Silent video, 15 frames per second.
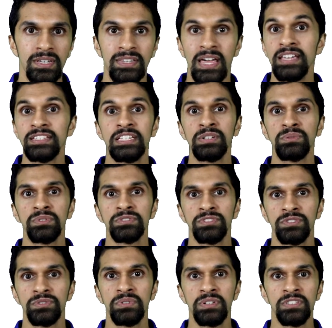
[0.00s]
that is equal
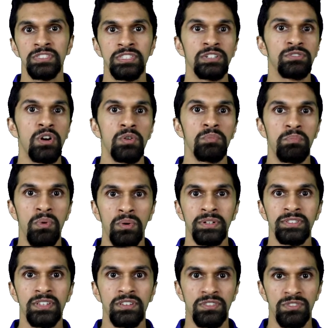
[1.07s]
to
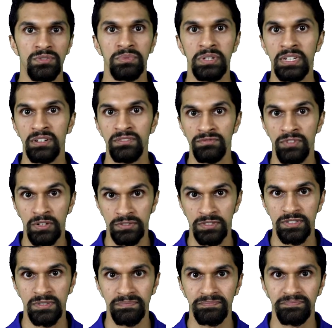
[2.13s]
0.3
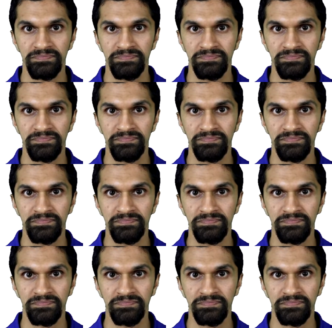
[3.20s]
volts.